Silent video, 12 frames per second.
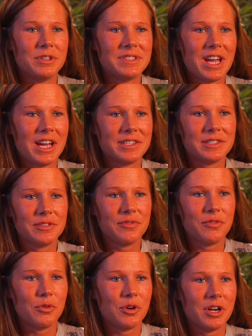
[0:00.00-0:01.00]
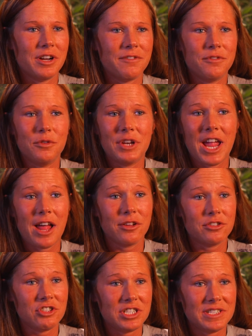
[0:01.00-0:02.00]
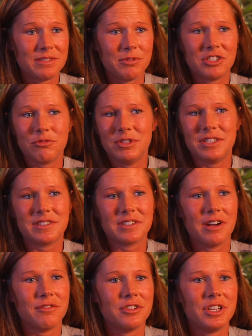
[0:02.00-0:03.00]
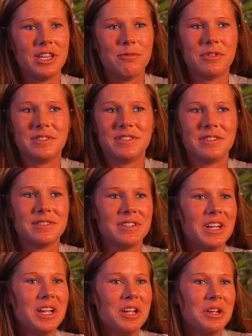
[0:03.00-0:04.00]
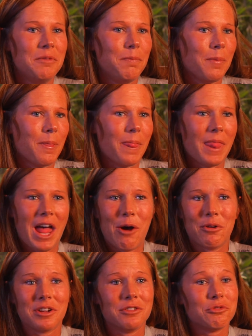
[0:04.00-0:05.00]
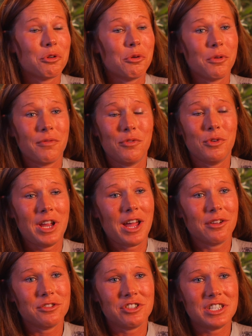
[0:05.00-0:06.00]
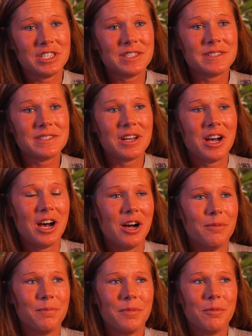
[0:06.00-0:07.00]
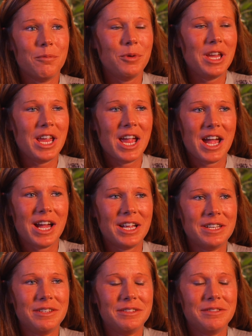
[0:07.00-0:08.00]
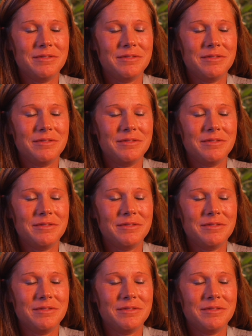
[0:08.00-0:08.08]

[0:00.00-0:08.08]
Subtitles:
with tests for food allergies, which we discovered he was just out of control with food allergies. We had,